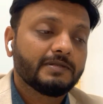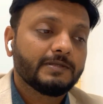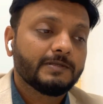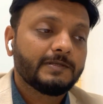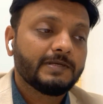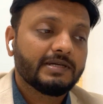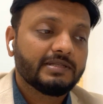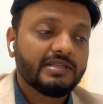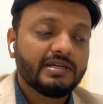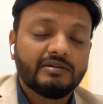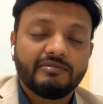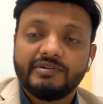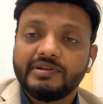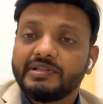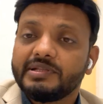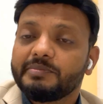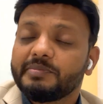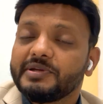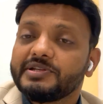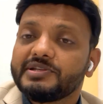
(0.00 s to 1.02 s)
The other way
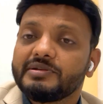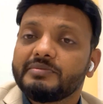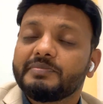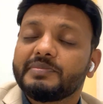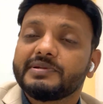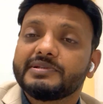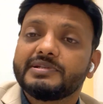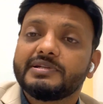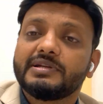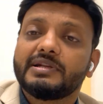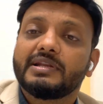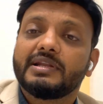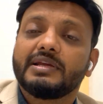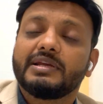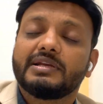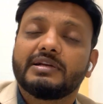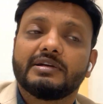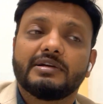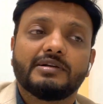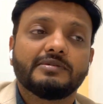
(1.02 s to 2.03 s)
the patient present,
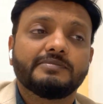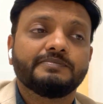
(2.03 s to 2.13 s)
like